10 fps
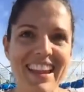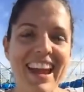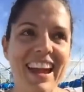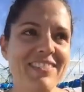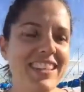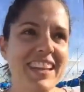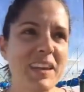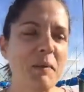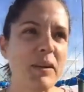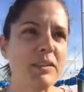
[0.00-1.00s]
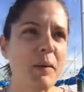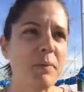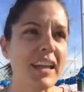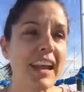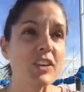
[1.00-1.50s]
I have to think about
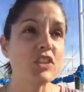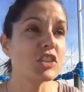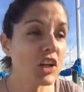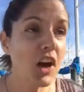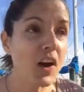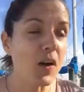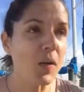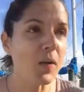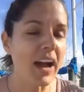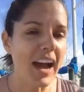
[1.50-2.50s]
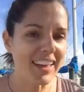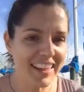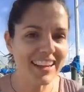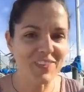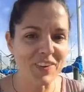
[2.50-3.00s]
something else. So I
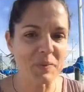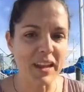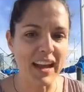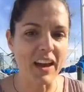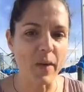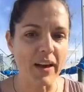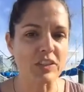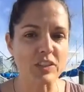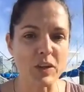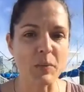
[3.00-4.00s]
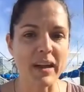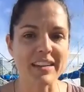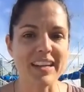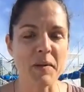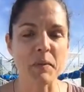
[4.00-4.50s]
think from now, I'll just go back
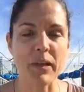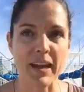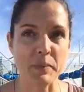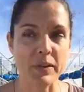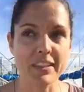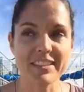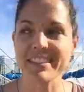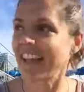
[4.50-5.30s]
to I'm a platypus.